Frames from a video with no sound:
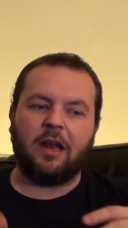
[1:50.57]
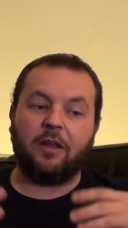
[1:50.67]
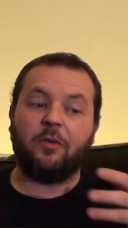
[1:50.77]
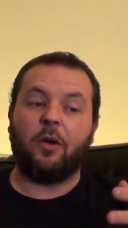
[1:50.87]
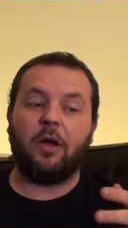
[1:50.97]
And
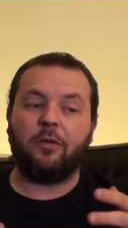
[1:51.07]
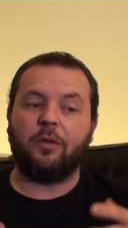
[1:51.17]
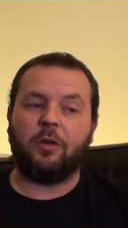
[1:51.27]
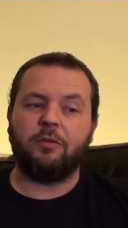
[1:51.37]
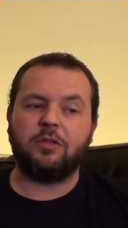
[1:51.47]
I thought I
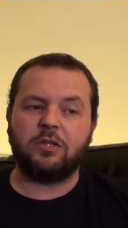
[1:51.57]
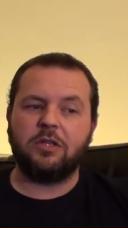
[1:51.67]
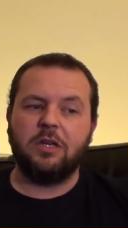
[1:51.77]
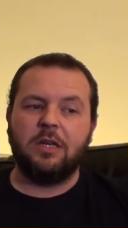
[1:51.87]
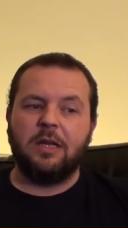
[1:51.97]
thought that
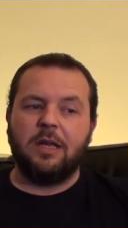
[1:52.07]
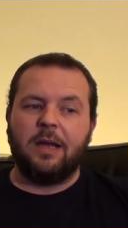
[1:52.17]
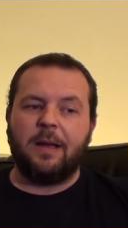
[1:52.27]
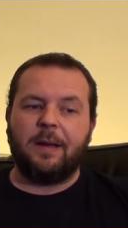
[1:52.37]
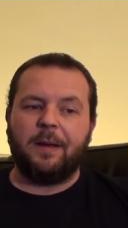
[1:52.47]
was
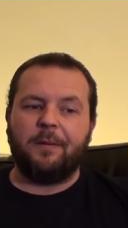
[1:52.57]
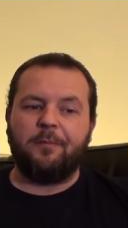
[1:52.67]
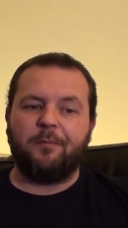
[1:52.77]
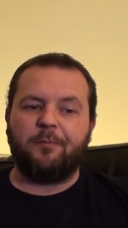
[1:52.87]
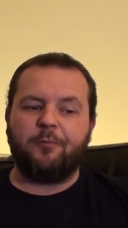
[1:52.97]

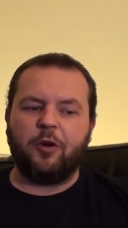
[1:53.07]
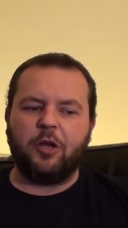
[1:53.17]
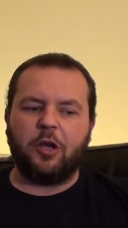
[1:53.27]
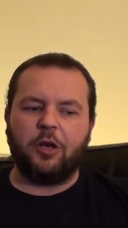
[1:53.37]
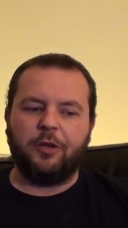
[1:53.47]
um,
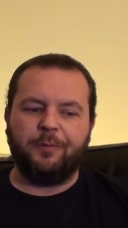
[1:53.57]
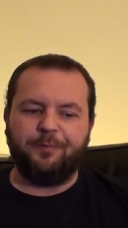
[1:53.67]
pretty good.